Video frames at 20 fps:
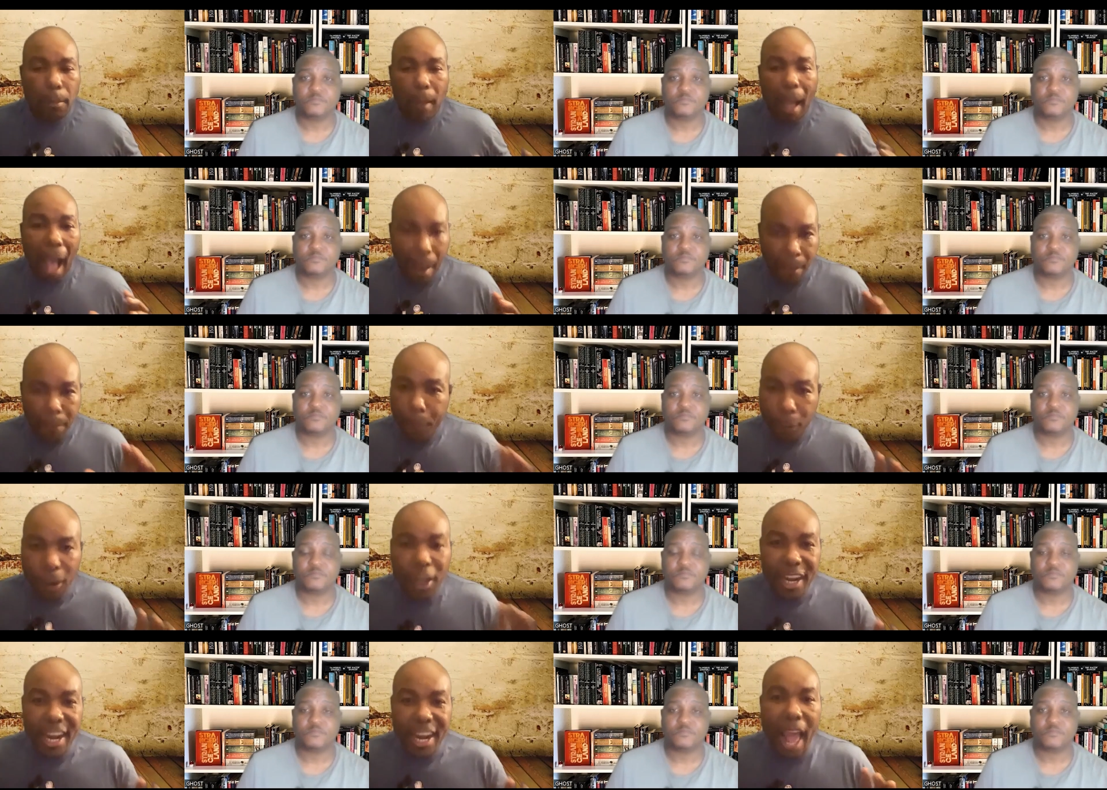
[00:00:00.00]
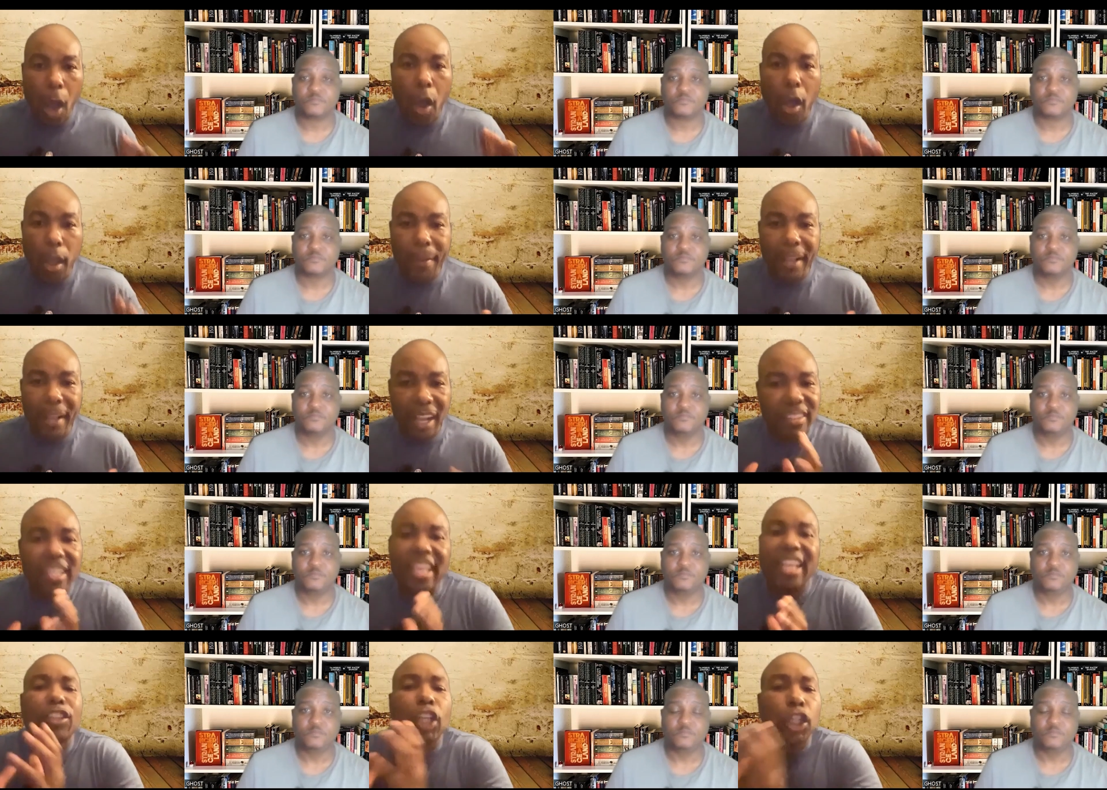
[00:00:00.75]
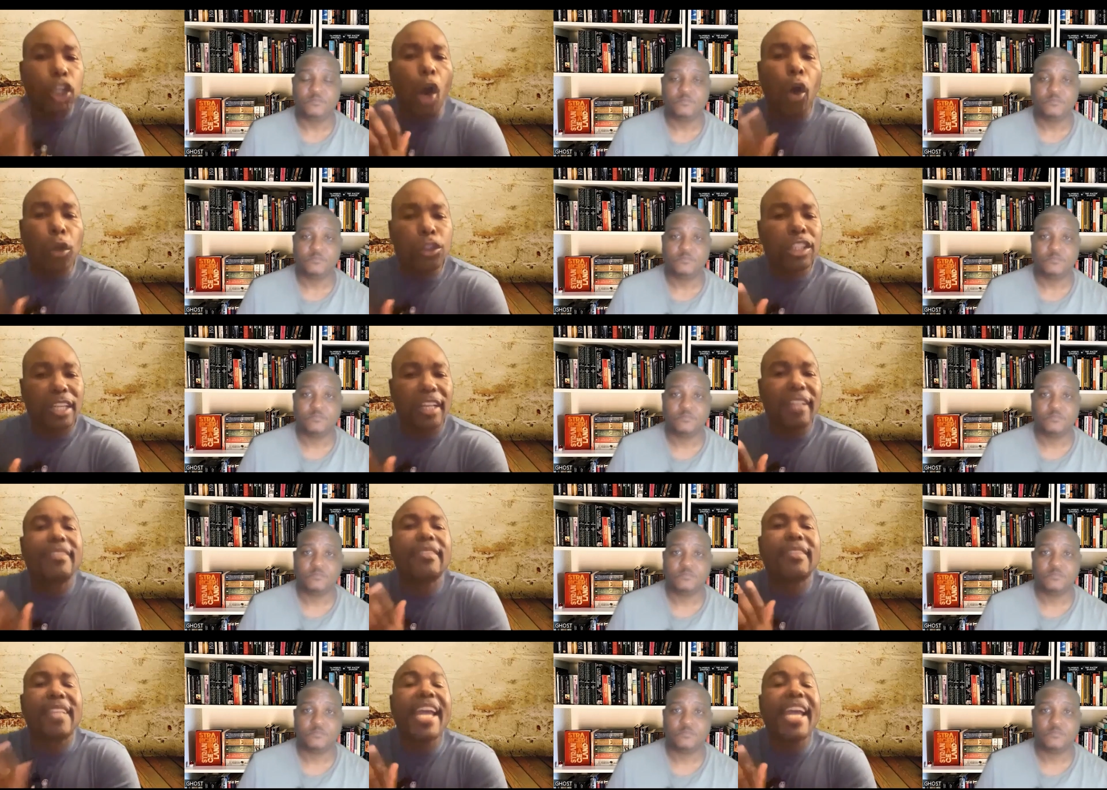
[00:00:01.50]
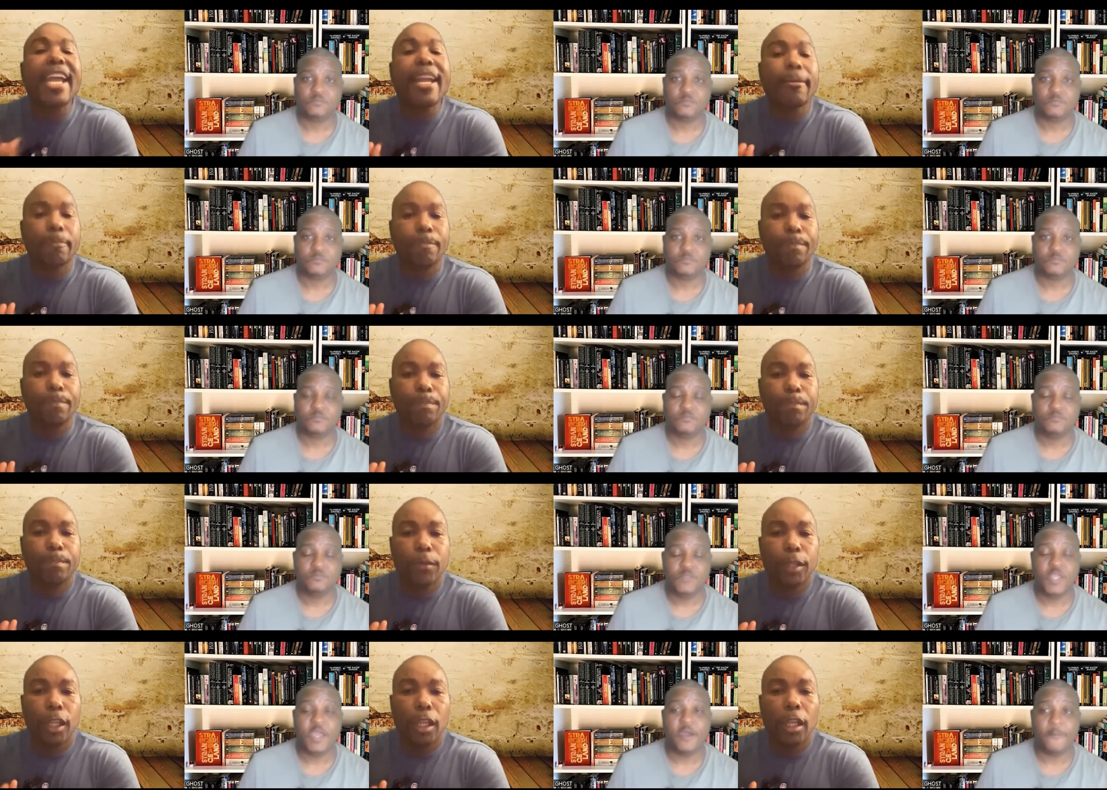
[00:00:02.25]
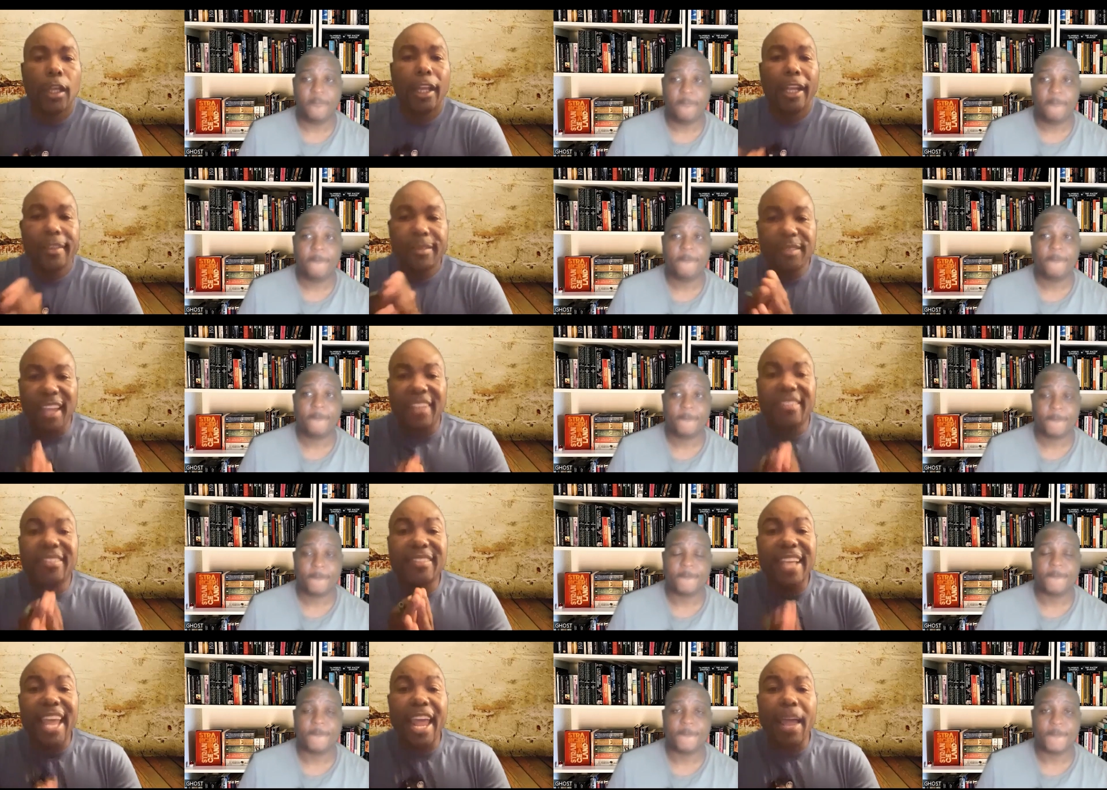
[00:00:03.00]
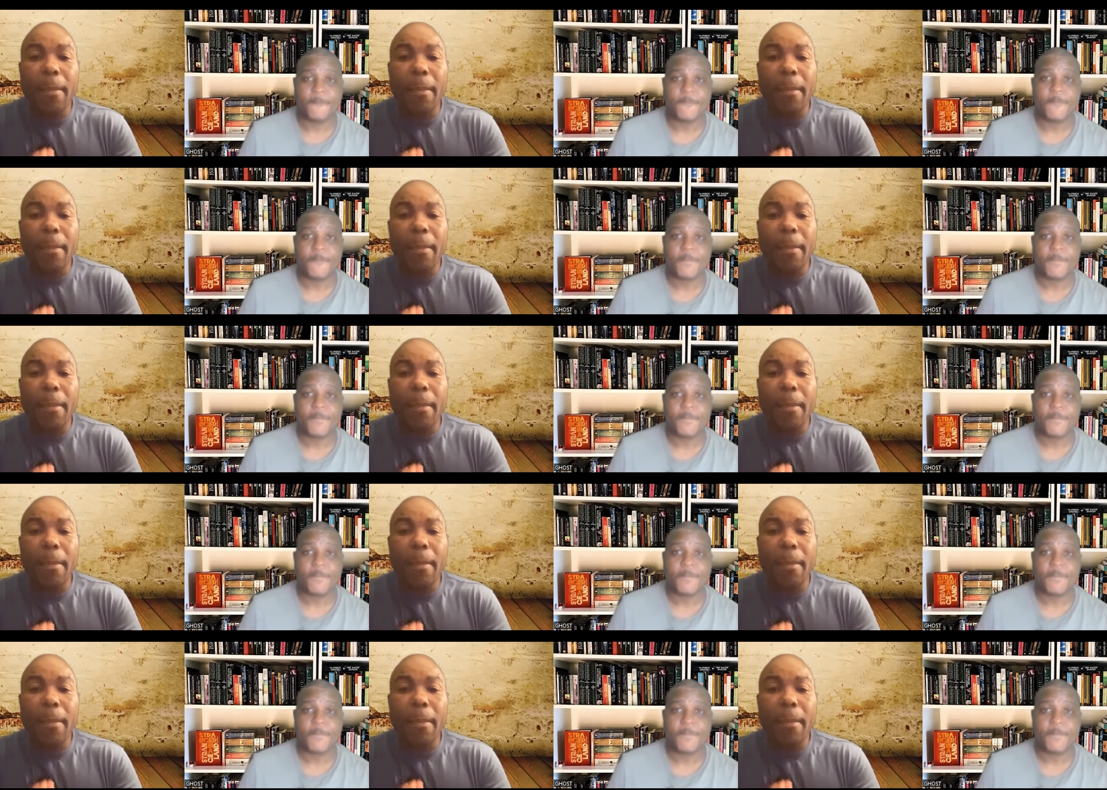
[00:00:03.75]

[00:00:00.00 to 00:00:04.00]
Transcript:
Speaker 1: I'm putting that on him because he's a coach of this team. Yeah. This team